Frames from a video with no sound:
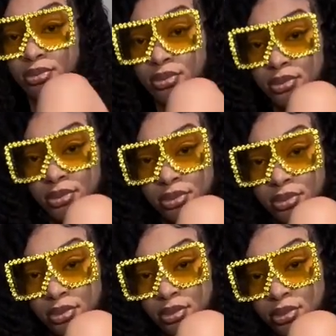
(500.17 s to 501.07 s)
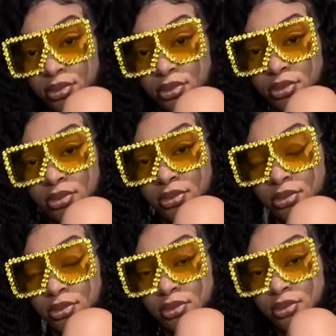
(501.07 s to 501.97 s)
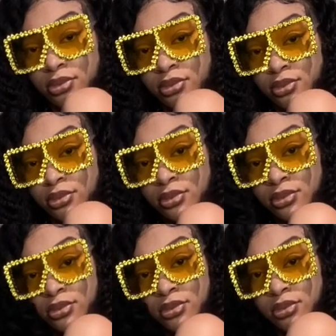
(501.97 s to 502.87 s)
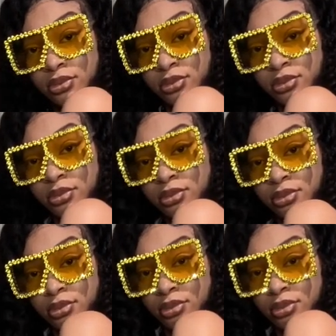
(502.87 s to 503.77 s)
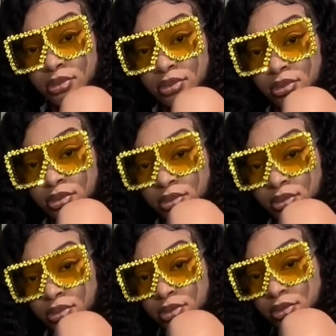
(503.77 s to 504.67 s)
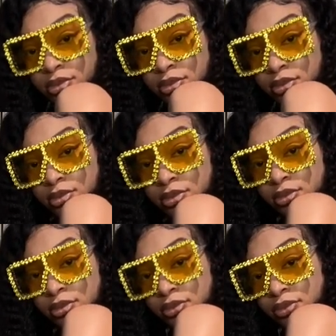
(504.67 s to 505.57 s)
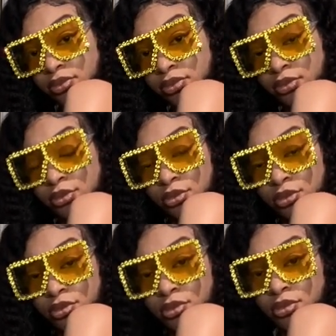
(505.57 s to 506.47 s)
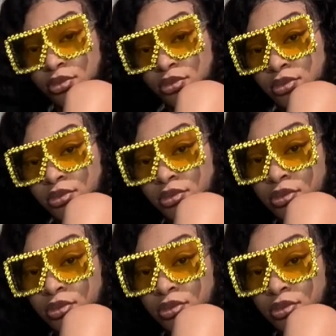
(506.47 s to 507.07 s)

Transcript: Nothing is said.